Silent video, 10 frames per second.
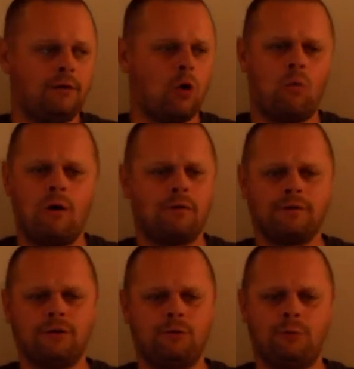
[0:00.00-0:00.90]
Don't
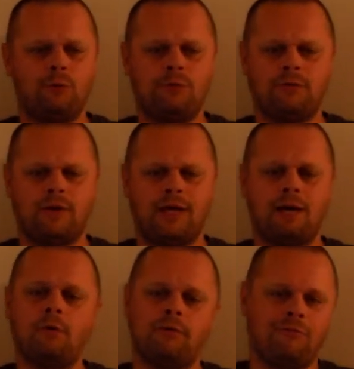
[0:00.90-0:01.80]
walk into the room saying,
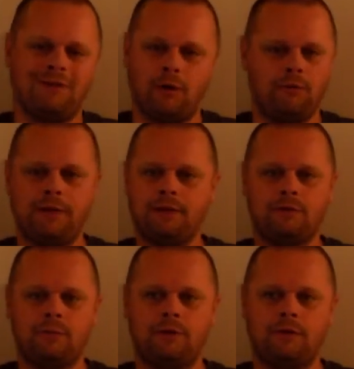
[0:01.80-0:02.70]
I'm going to fail
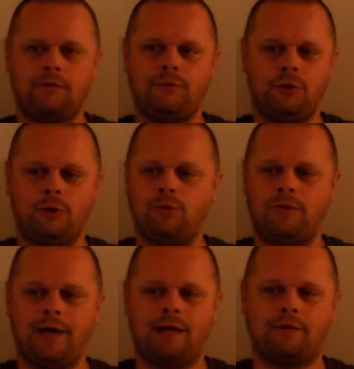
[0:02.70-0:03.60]
this, because if you do
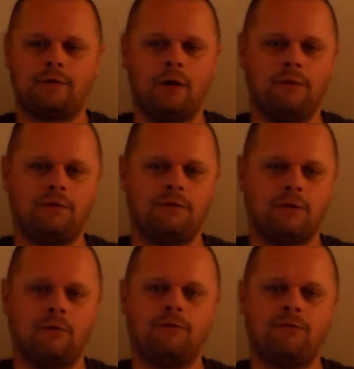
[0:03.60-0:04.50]
that, it's called the
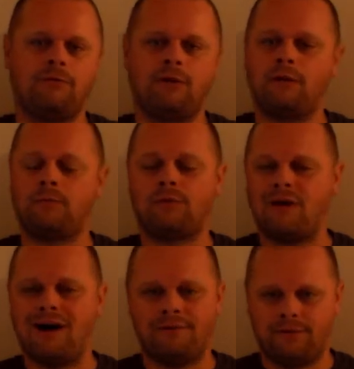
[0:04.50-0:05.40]
self-fulfilling
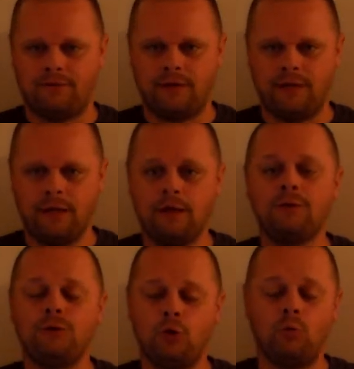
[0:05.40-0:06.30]
prophecy.
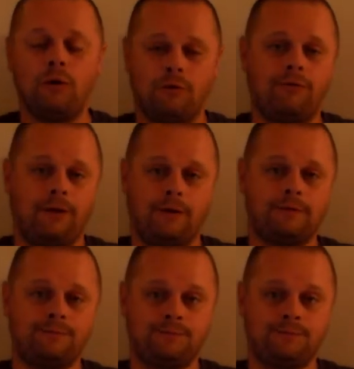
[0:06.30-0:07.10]
You will fail